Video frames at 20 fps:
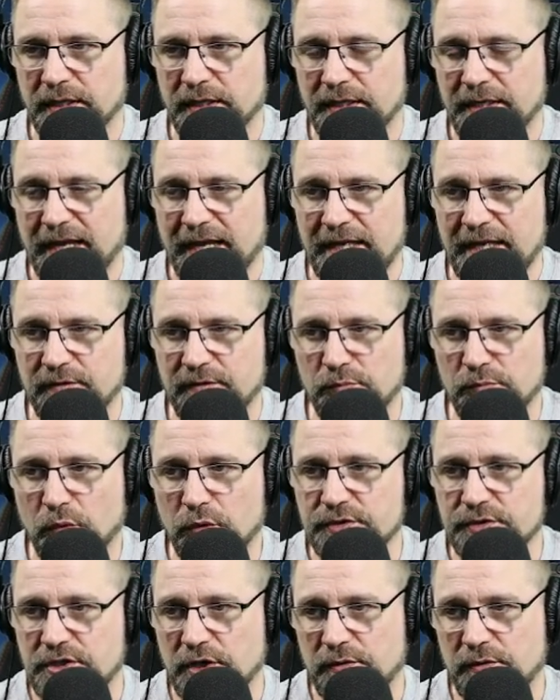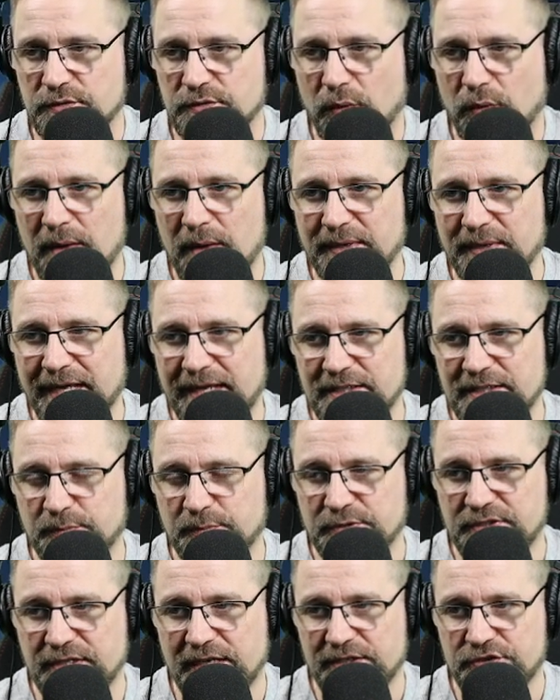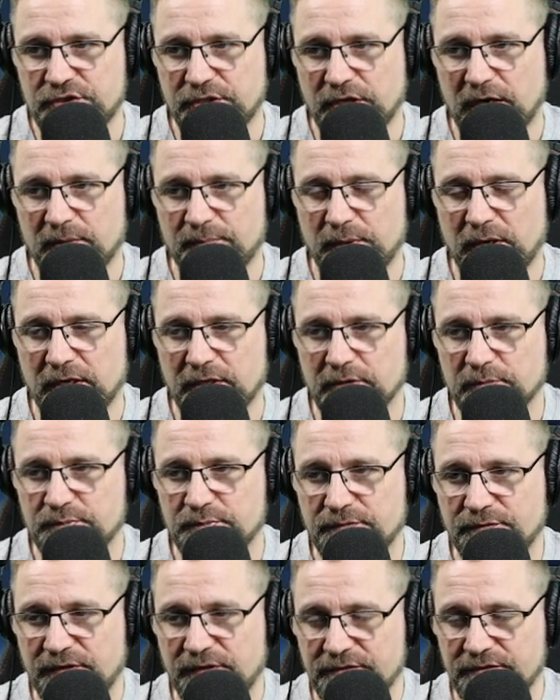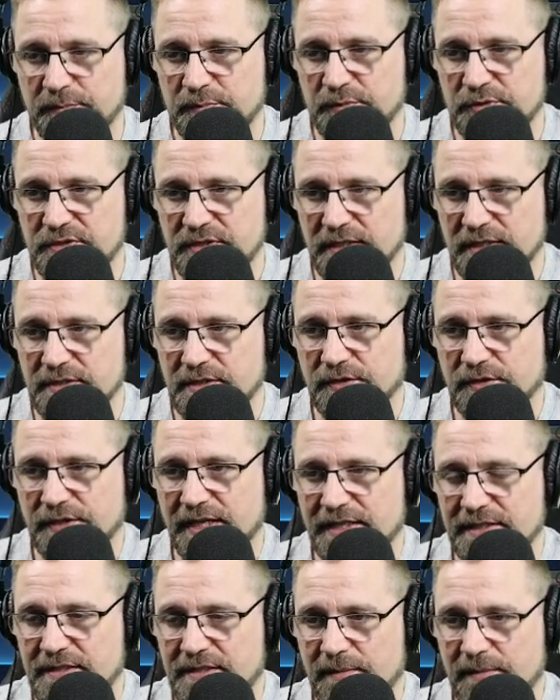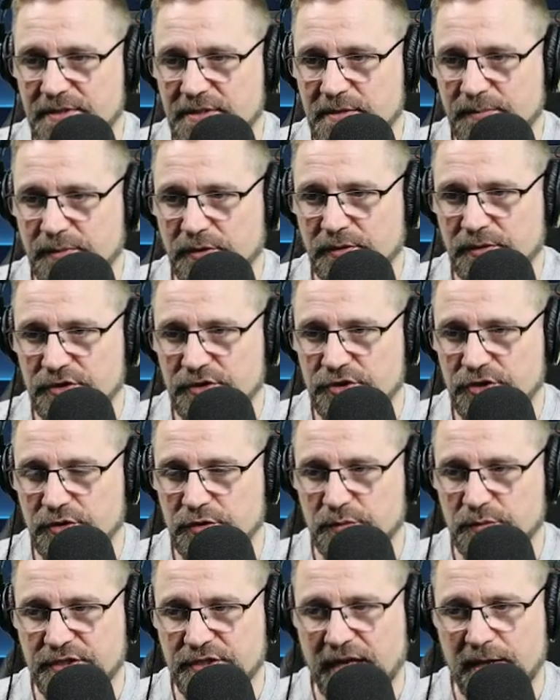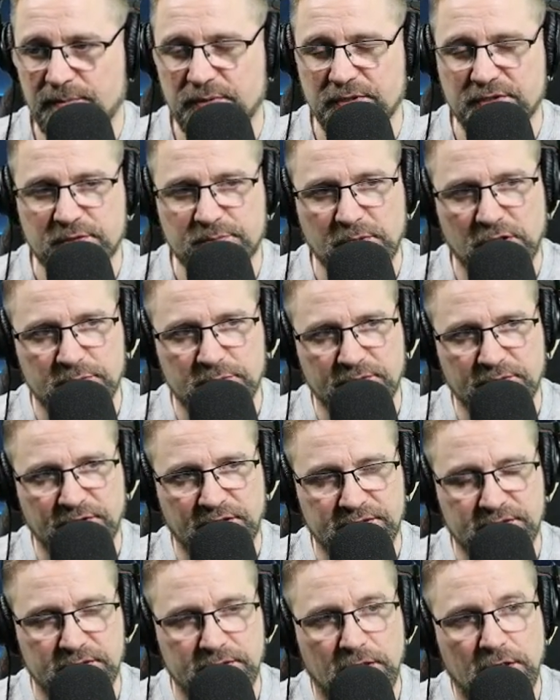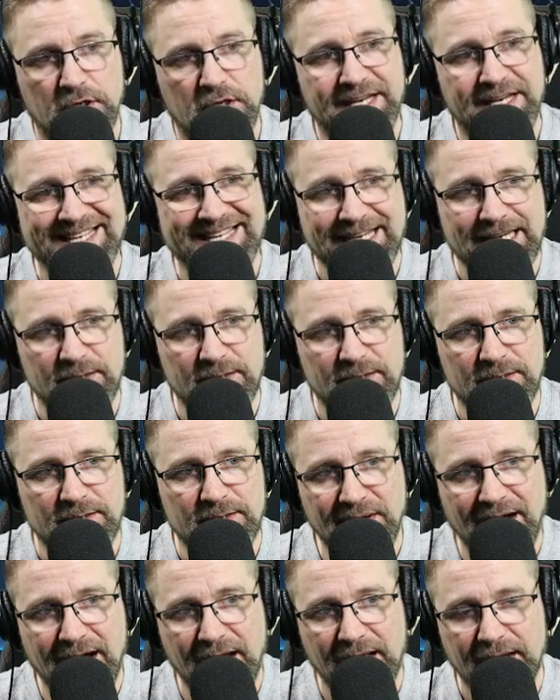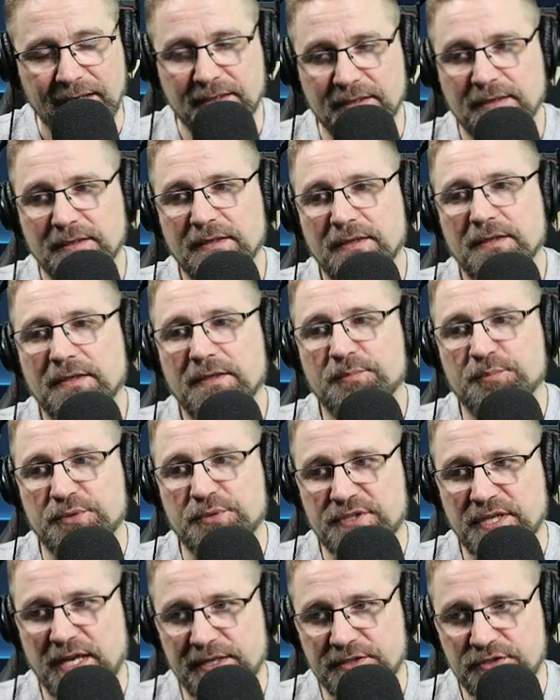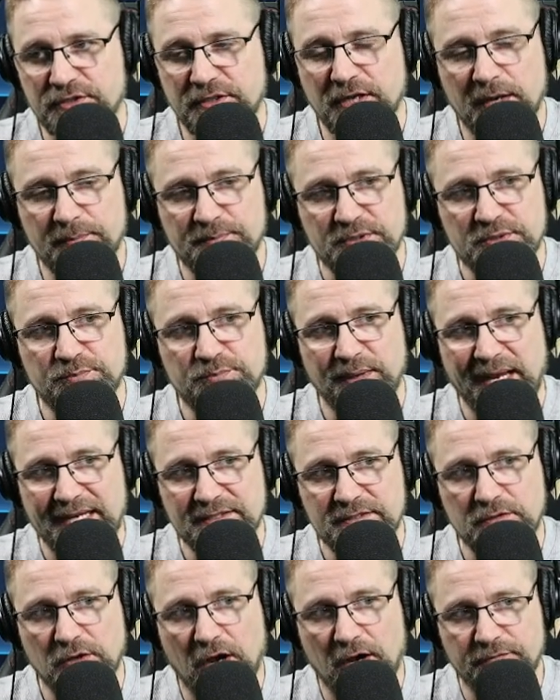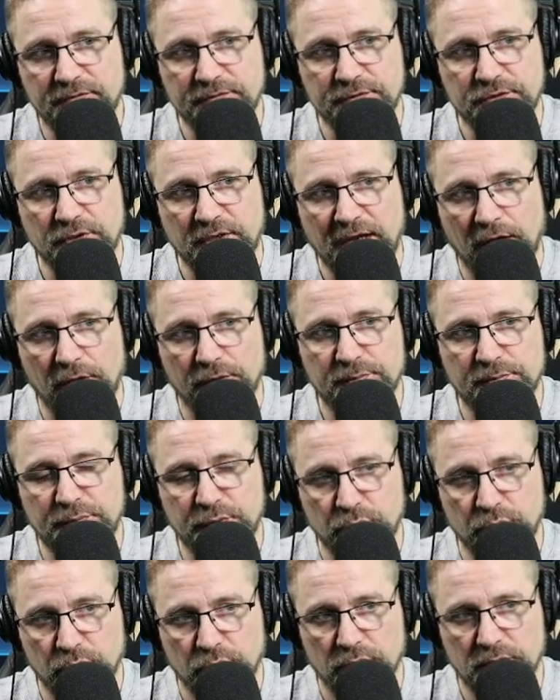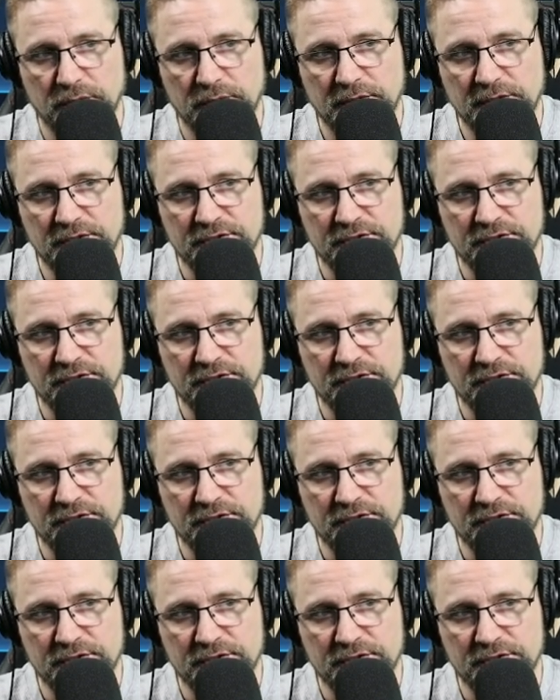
And even more so as Wampa gains protection up 150% until the next time this ability is used, which can't be dispelled or prevented. Keep in mind, protection up is based off of your health pool.